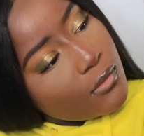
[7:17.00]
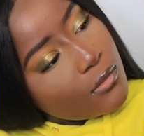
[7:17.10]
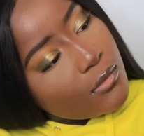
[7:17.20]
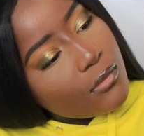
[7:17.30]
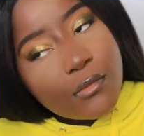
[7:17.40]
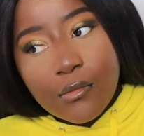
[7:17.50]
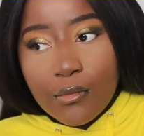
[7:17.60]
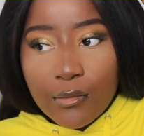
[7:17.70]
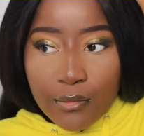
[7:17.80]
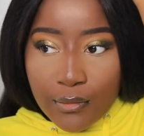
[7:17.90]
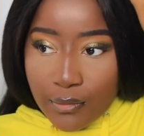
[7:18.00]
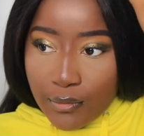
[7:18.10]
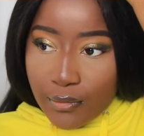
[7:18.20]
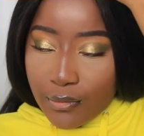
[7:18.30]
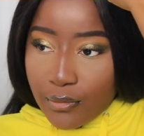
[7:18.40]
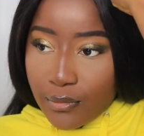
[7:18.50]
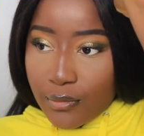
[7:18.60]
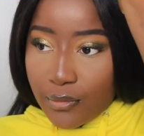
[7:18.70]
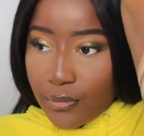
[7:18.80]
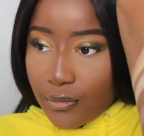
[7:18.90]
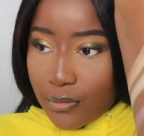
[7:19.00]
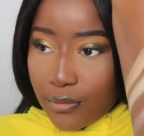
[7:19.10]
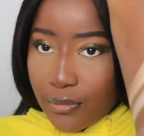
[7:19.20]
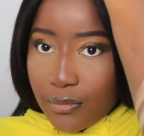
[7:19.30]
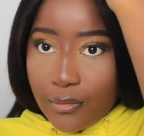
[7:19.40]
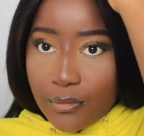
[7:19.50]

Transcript: [no speech]